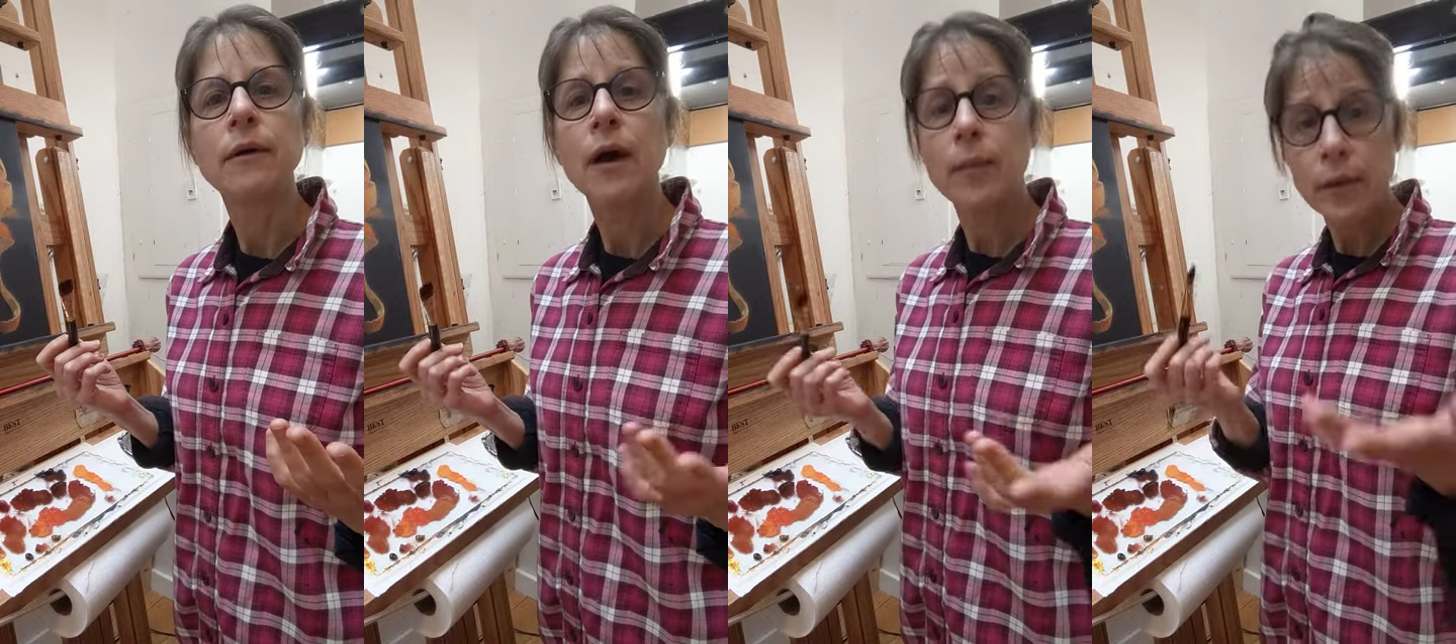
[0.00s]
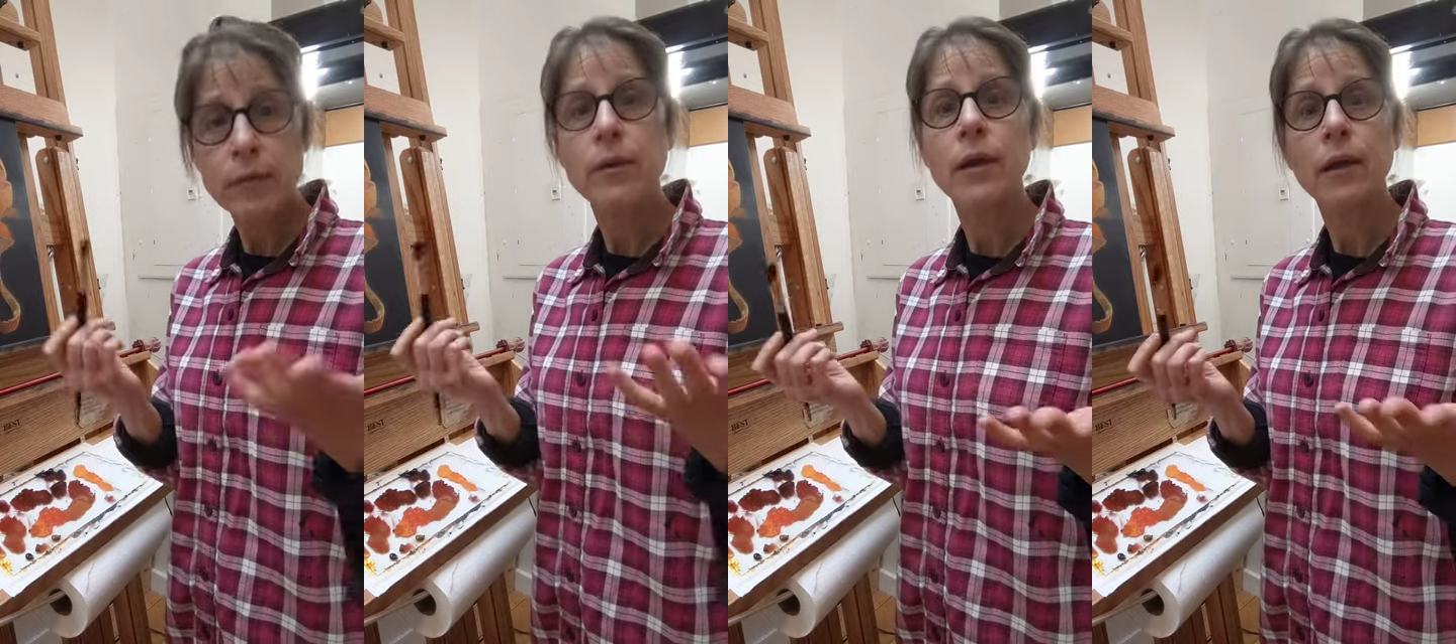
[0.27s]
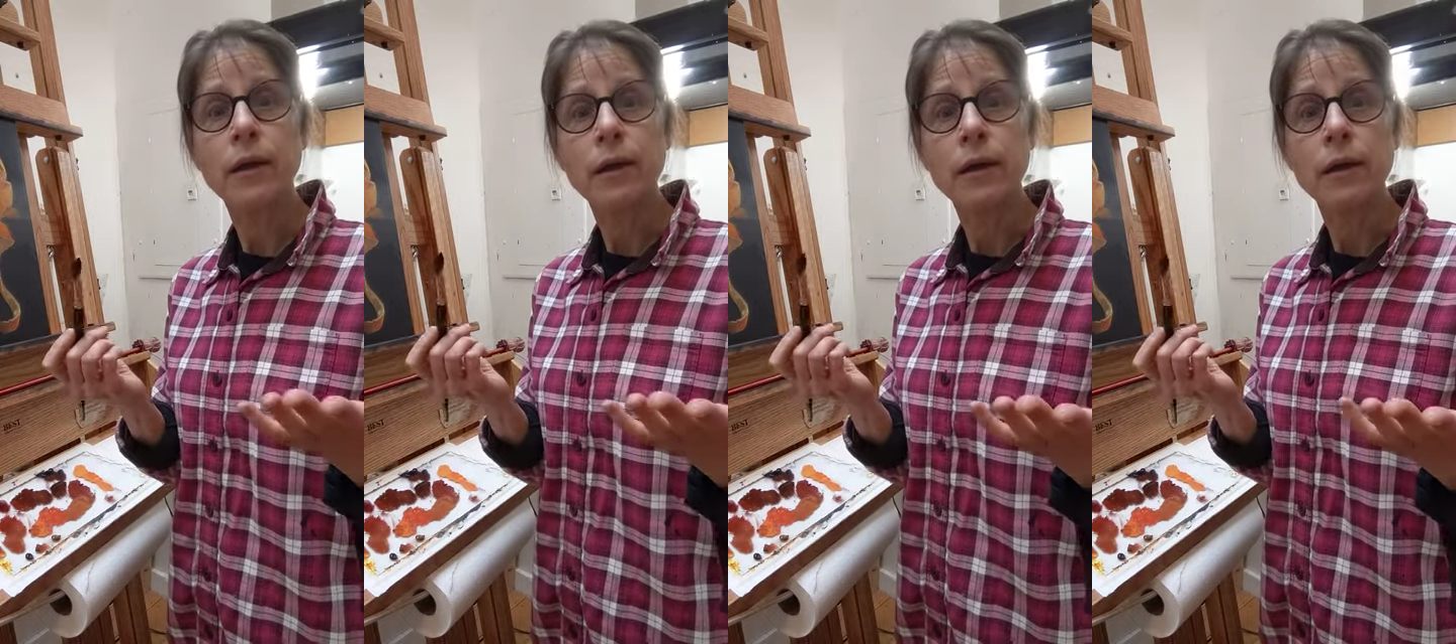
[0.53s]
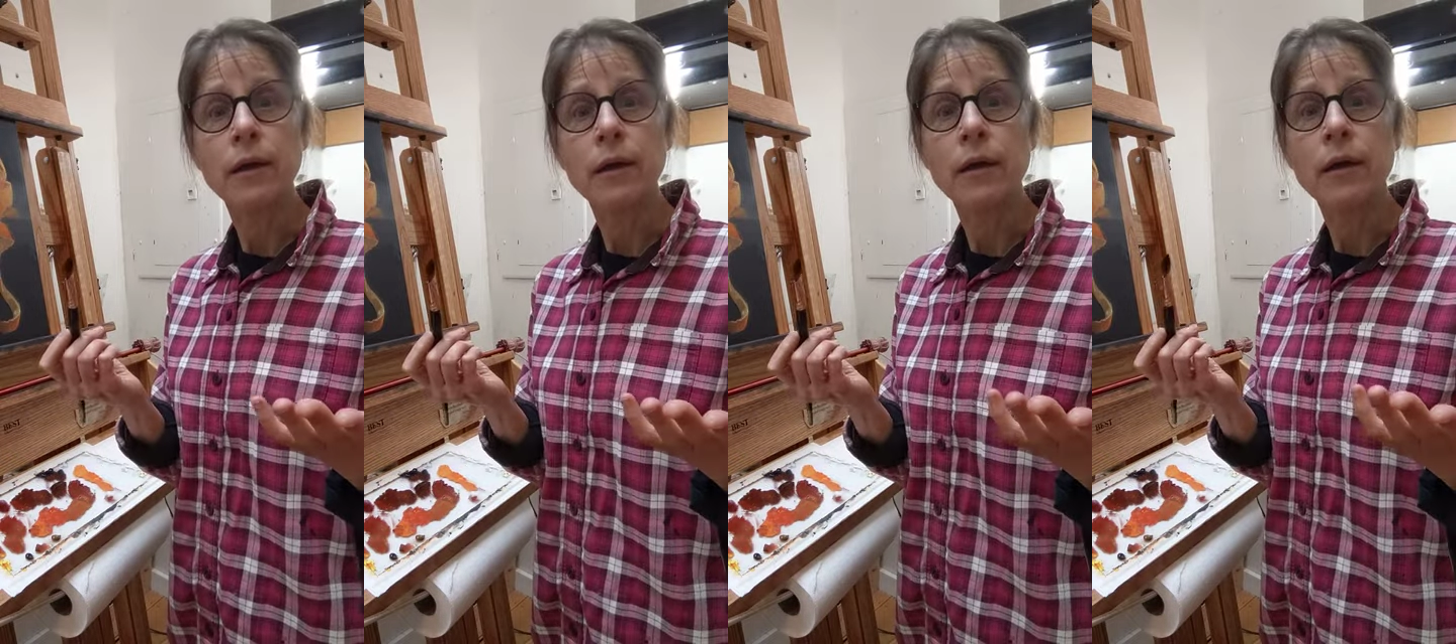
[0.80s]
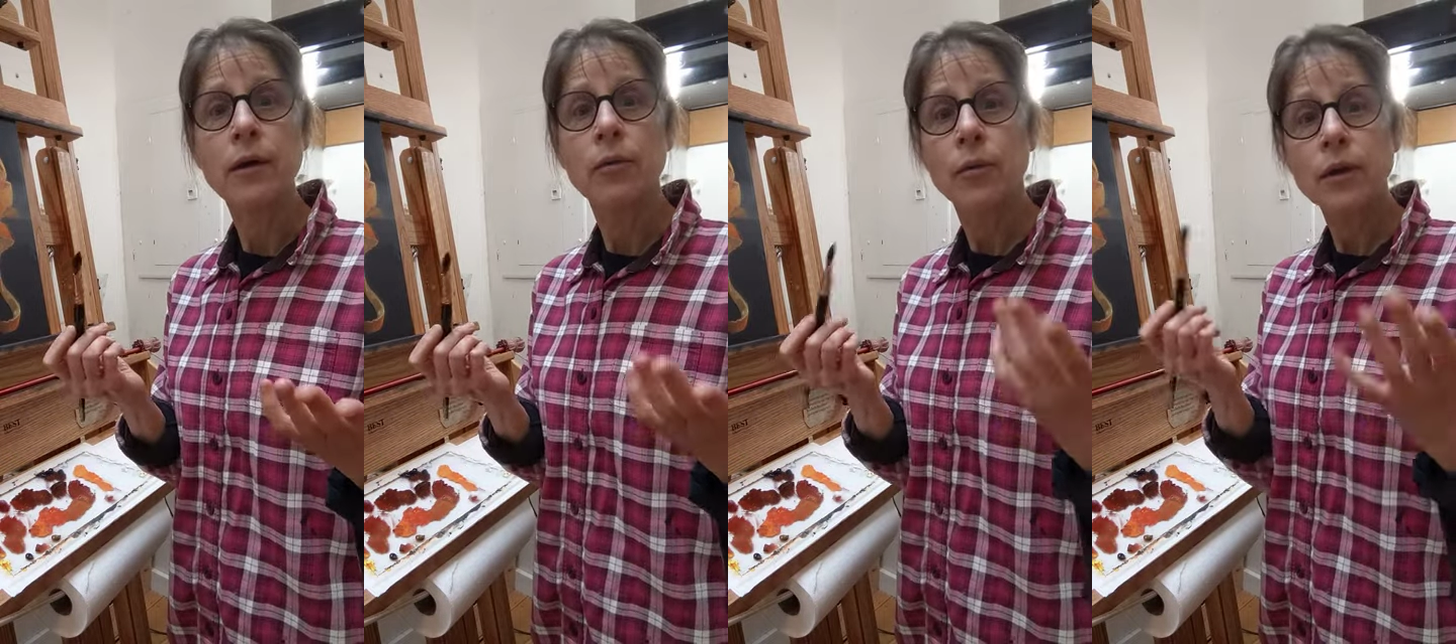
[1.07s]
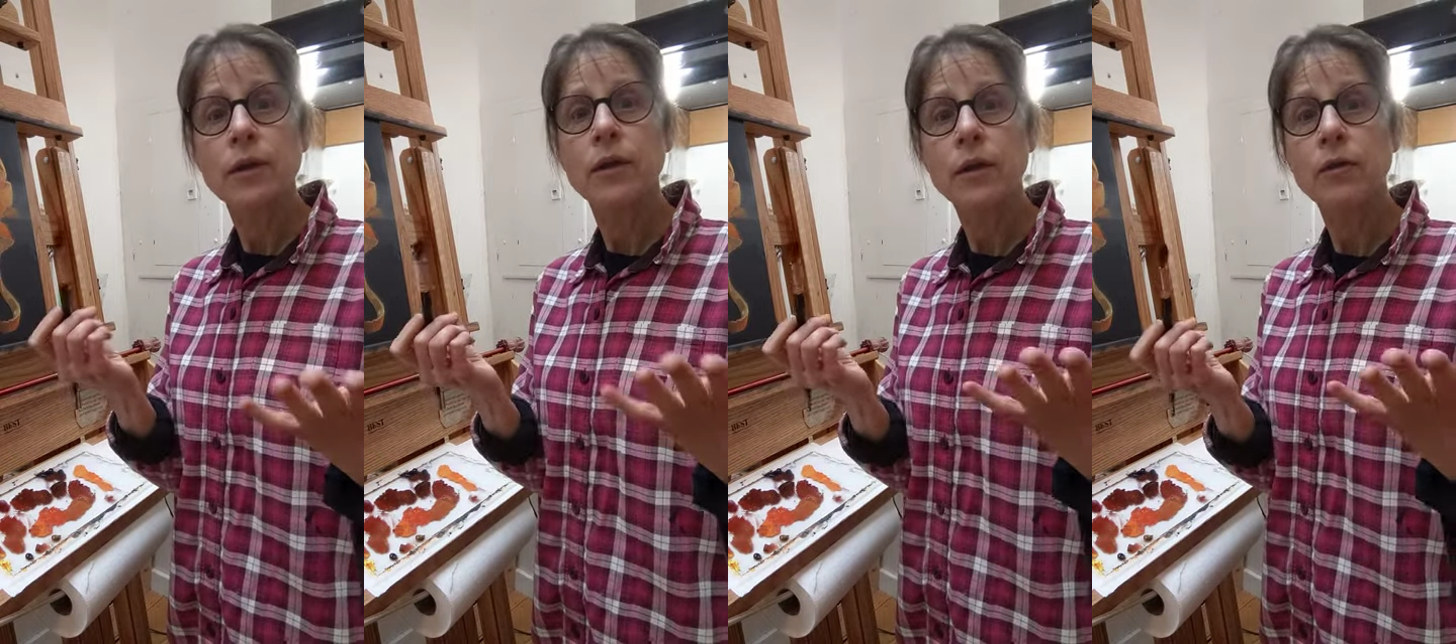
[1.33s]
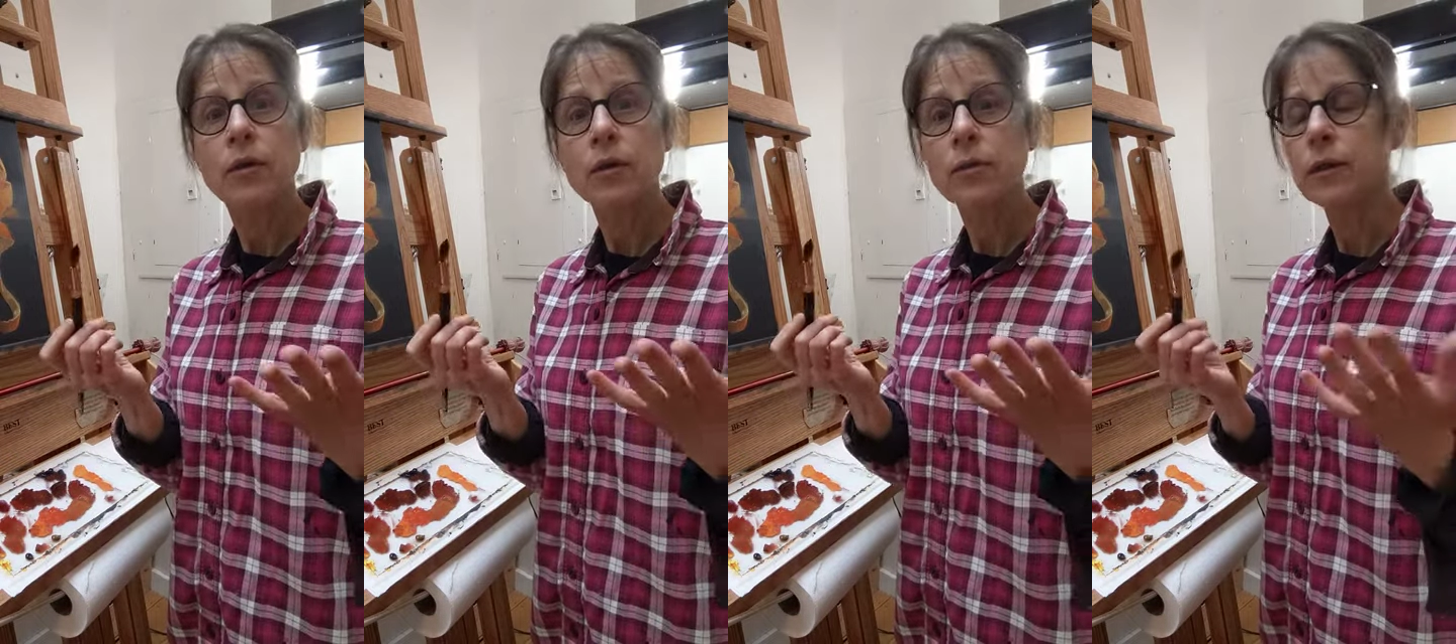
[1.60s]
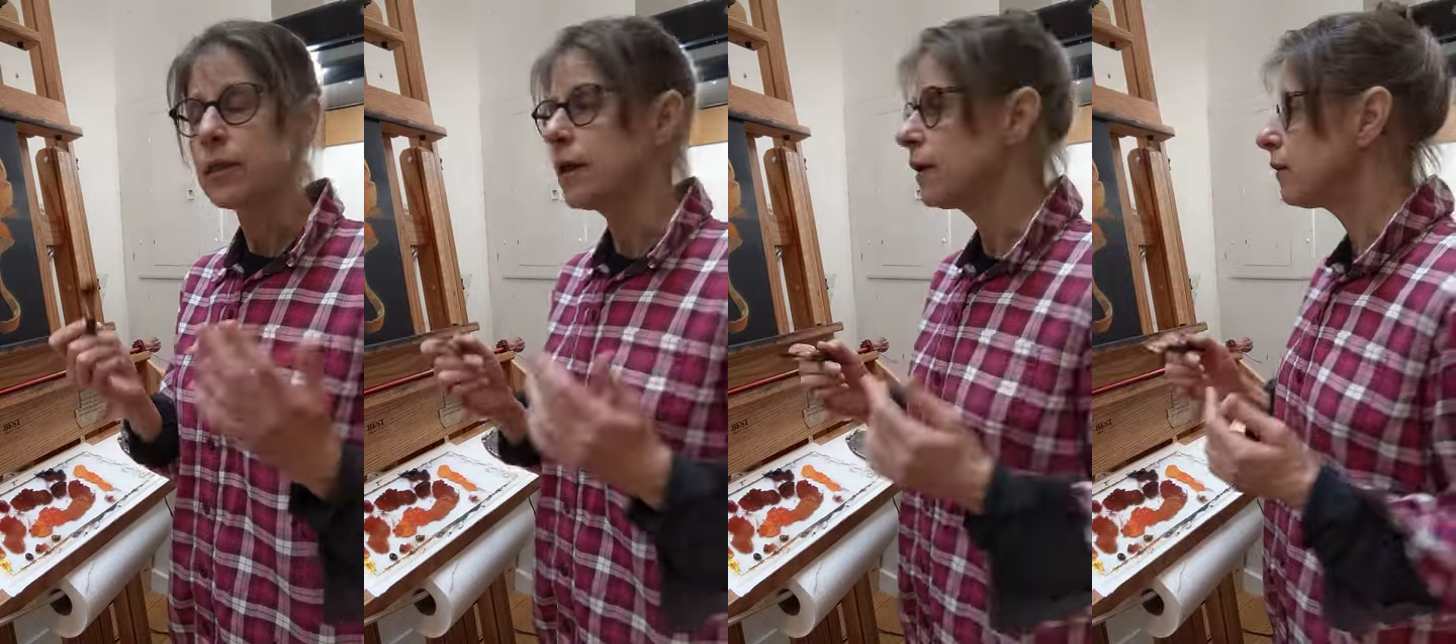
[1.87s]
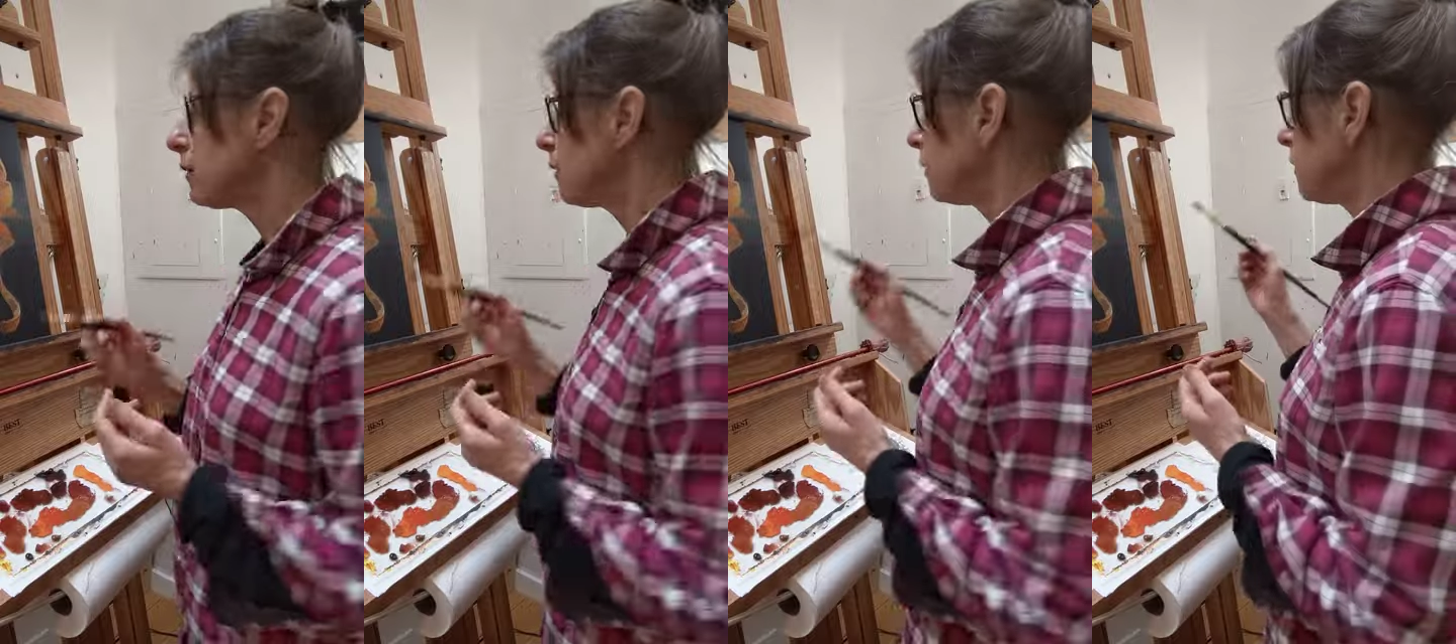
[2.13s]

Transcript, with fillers: I mean, really, what do you do with it?